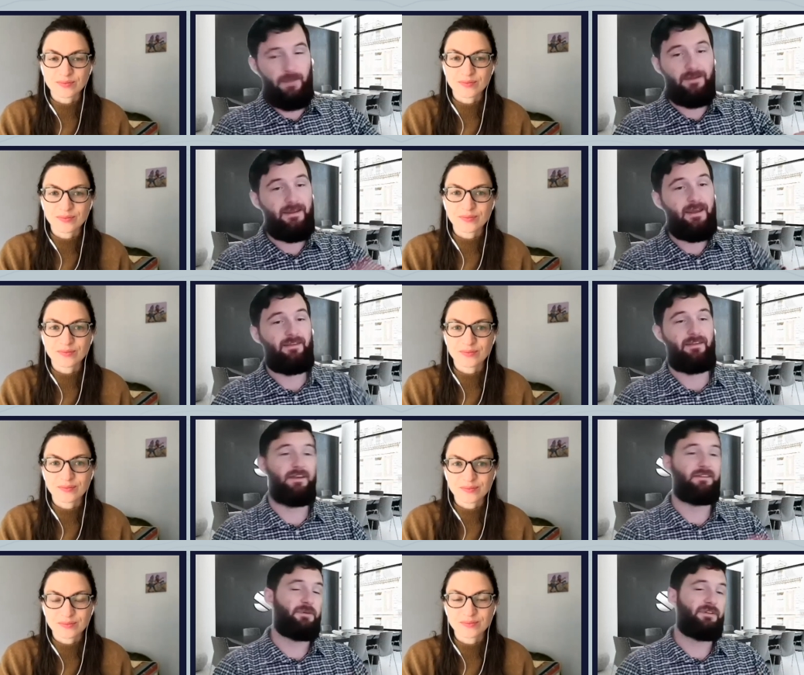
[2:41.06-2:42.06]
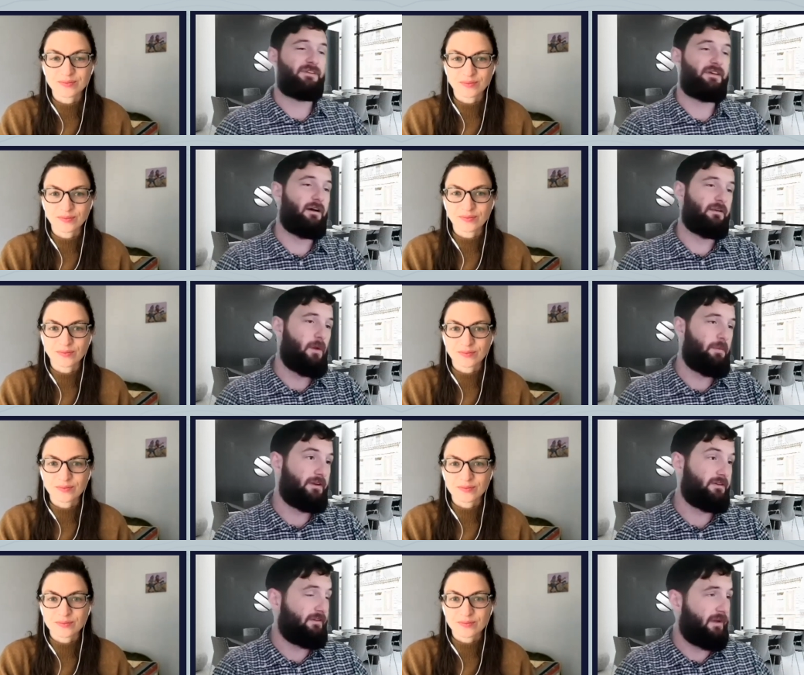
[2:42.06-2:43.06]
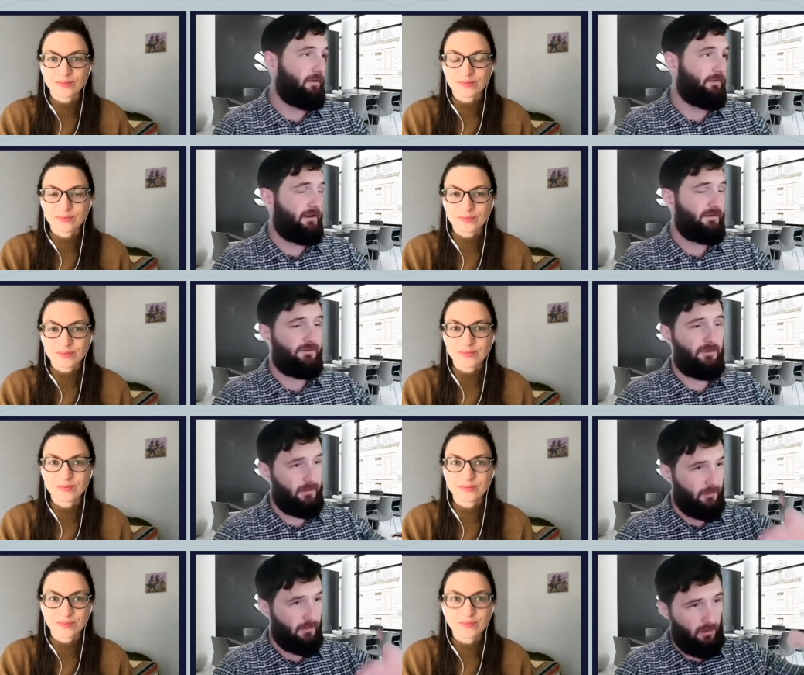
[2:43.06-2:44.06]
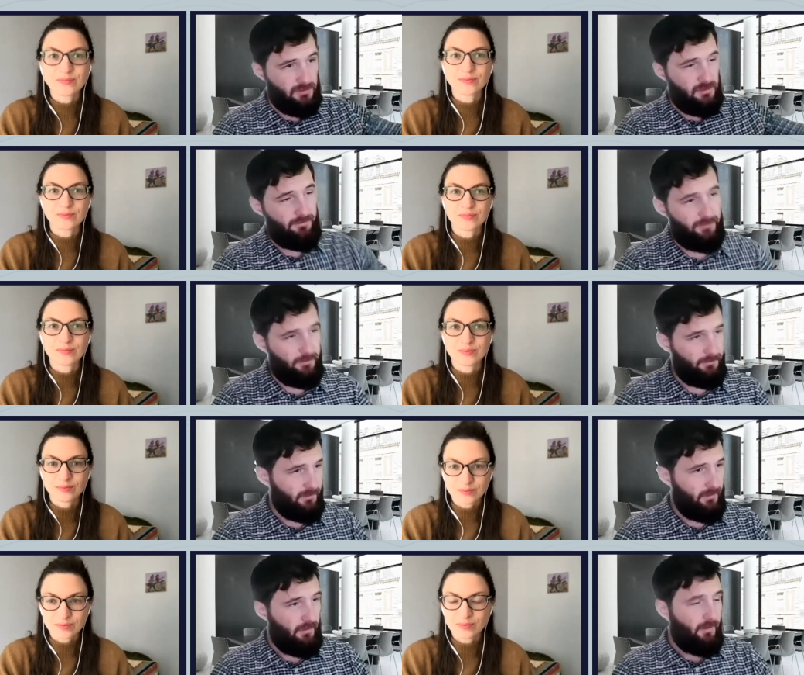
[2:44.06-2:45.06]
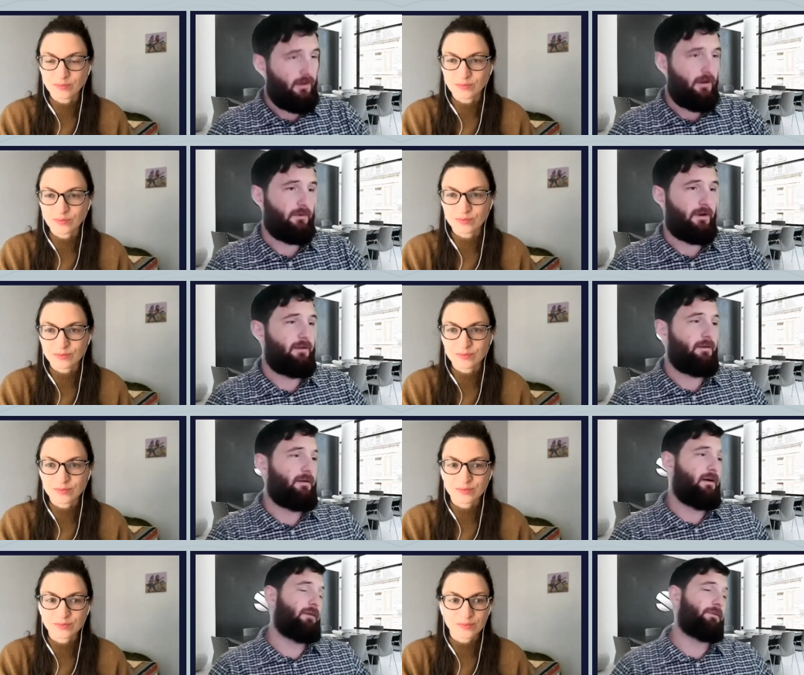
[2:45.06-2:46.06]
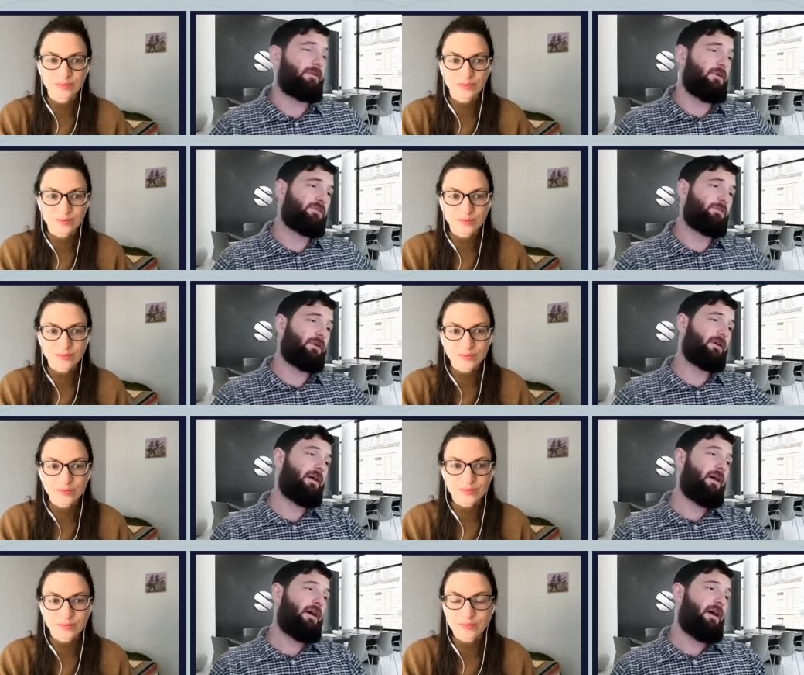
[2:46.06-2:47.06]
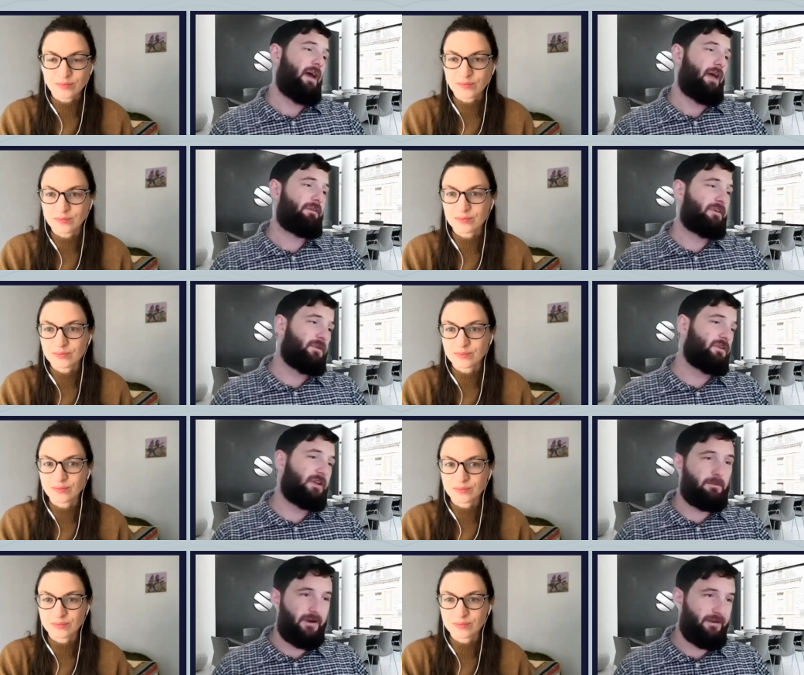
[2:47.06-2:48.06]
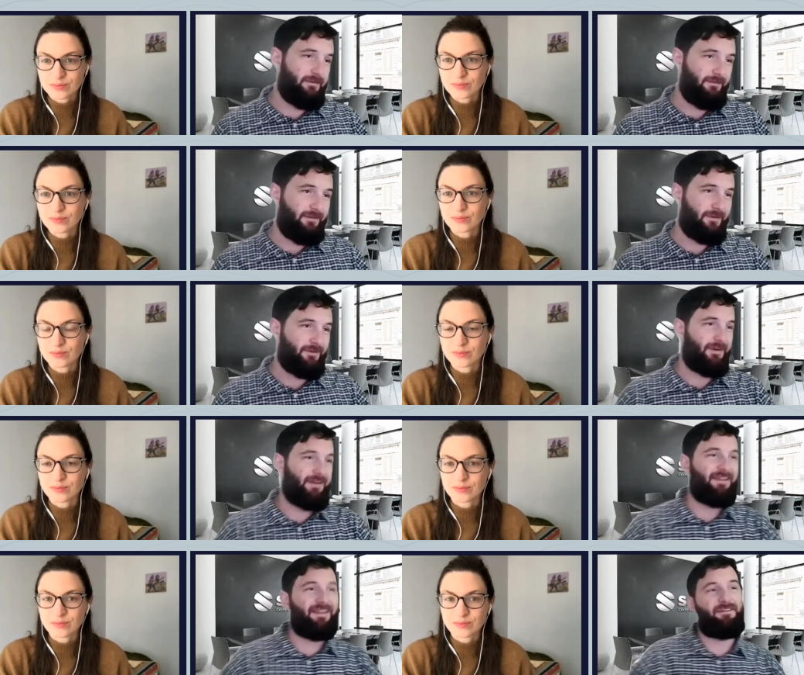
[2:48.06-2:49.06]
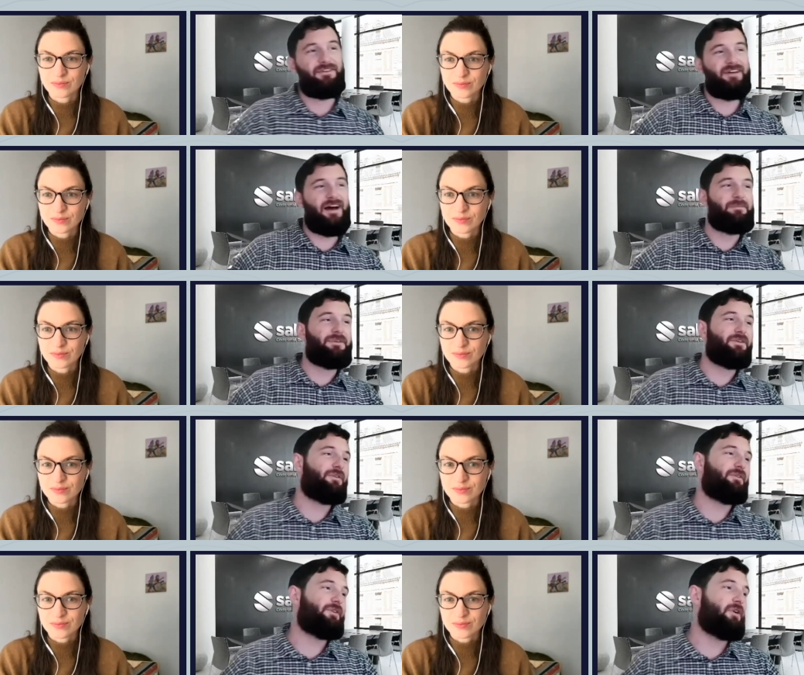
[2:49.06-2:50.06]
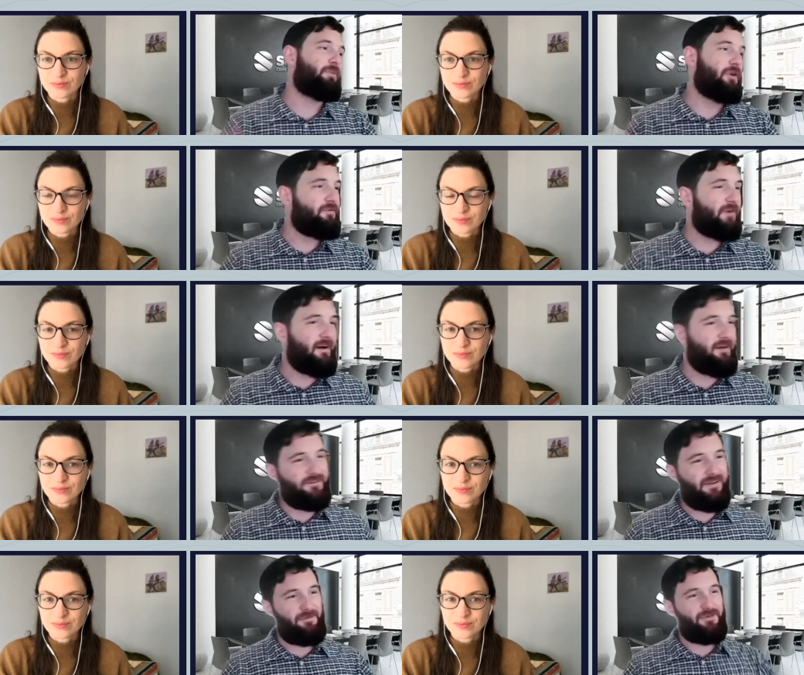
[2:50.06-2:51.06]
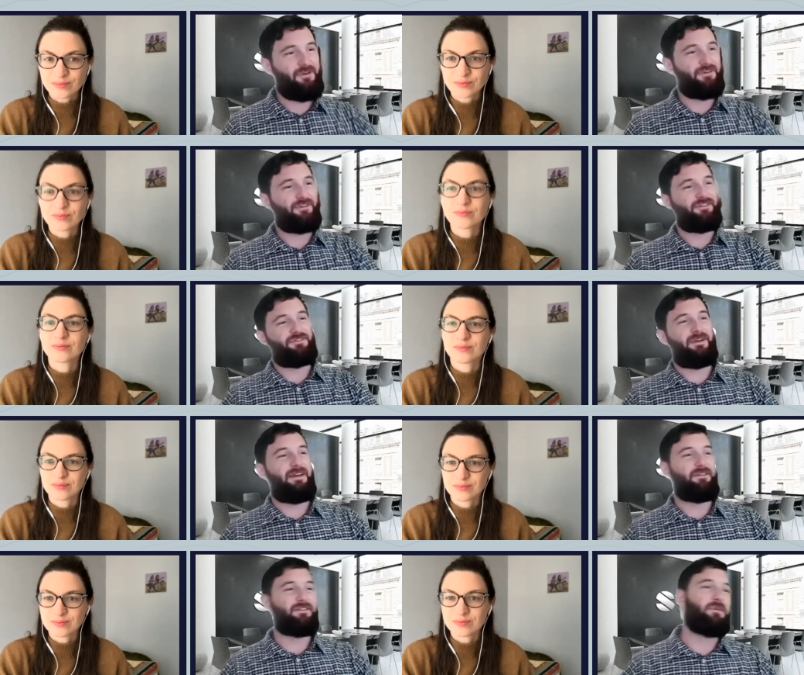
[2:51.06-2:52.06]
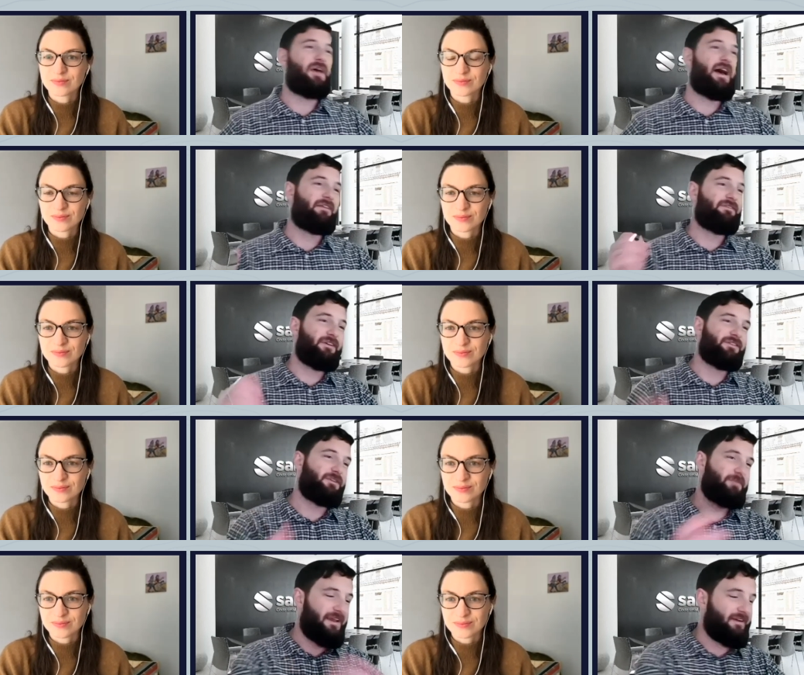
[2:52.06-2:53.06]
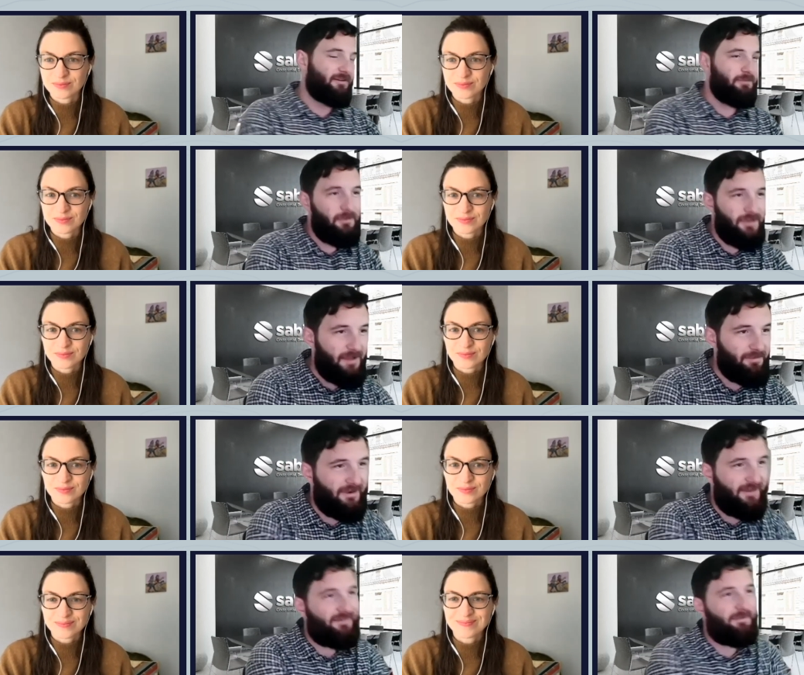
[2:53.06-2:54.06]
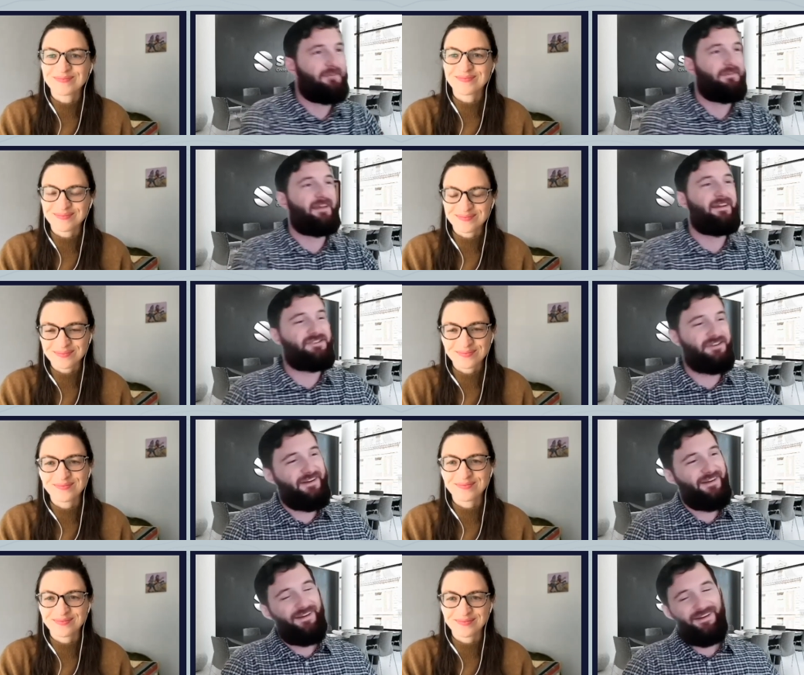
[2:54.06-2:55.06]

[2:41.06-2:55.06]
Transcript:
Speaker 1: mainly, the things that we see on web pages nowadays are, are all JavaScript. All right, uh, for the most part, every time you click a button, all right. Every time you view a profile, every time you go on your social media, every time you add funds to your bank on your mobile app, right? Something of that nature.